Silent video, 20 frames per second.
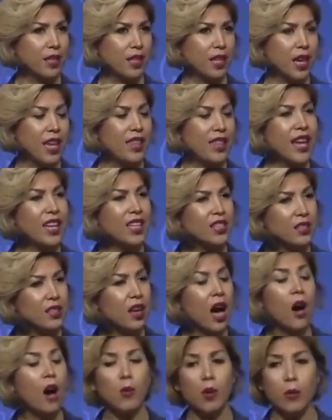And that is
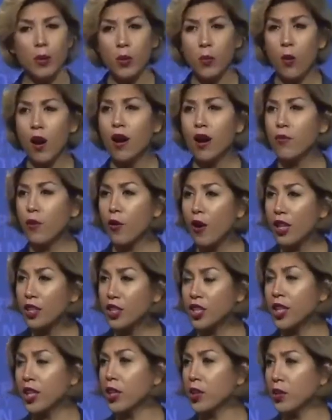not what we want for our
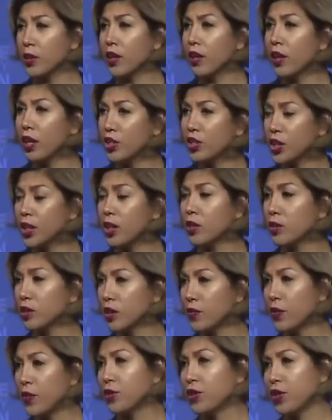children and our children's
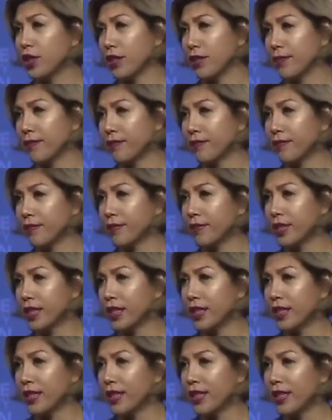future.
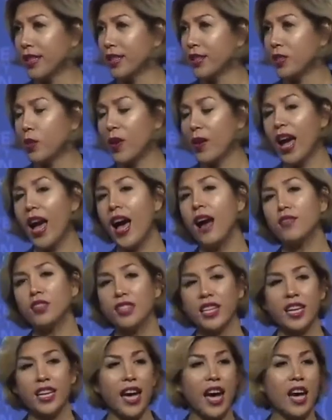So we have to
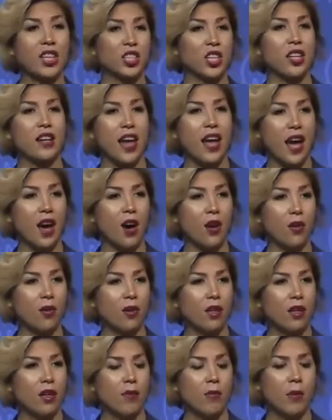take action now,
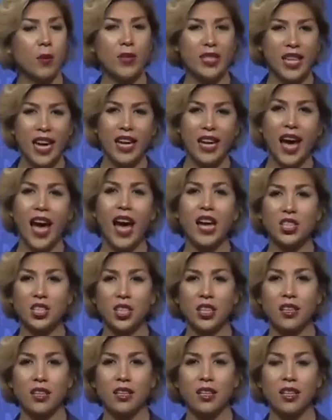but we take
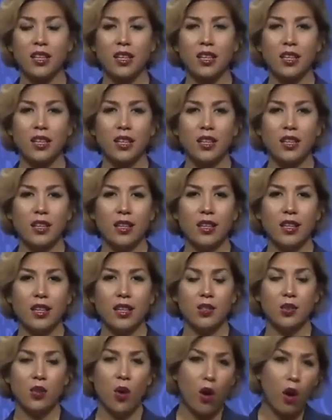action
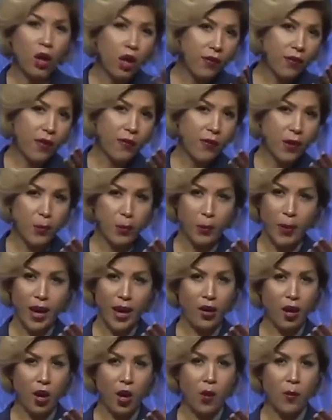to all of our people back
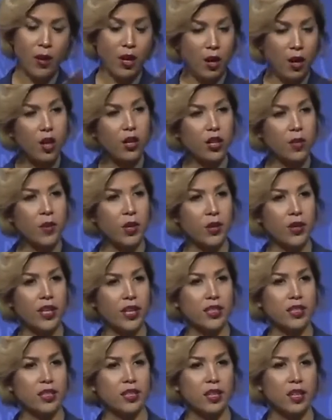home and in our
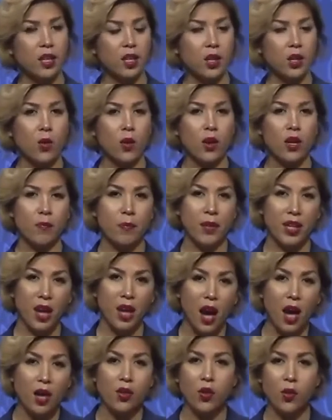communities who are
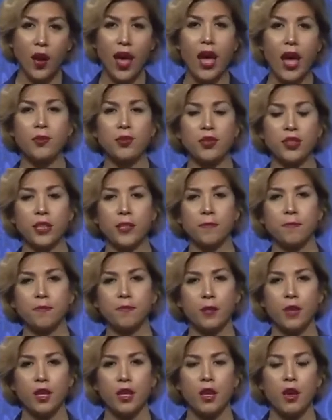beyond New Hampshire.
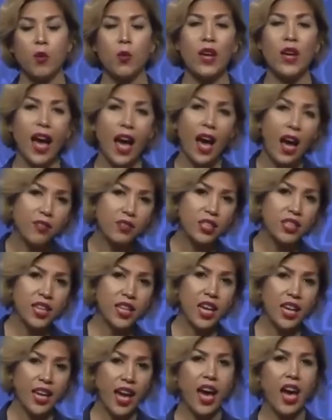We have to
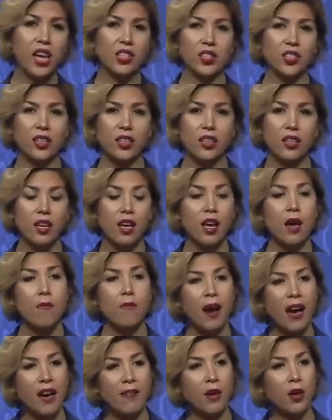take action
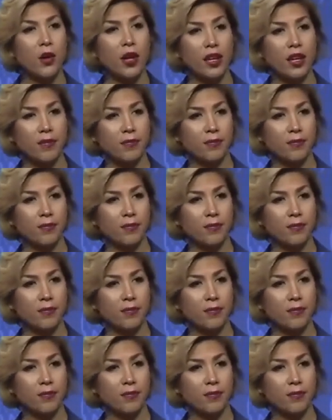by voting.